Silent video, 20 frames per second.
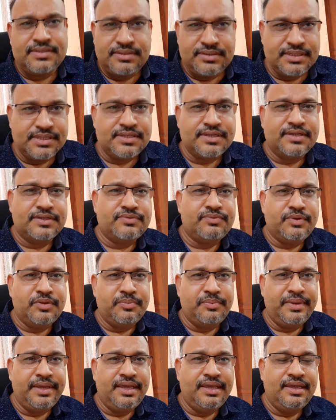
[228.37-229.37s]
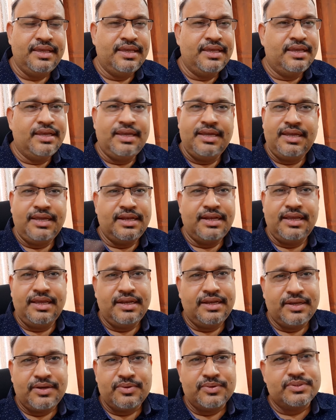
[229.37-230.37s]
discuss with me
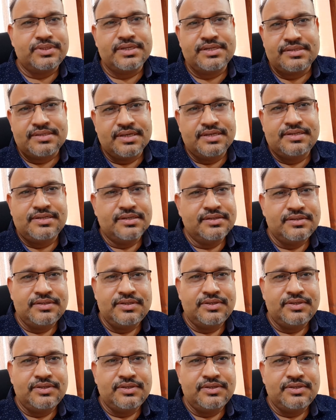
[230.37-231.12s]
in a coaching session.